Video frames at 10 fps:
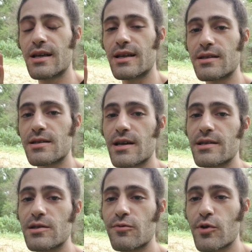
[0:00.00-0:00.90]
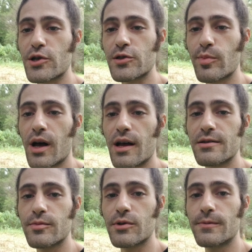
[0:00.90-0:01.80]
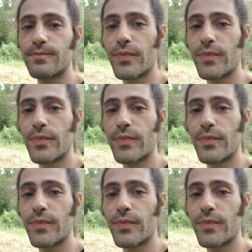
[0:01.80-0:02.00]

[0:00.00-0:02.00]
it stays as fresh as possible.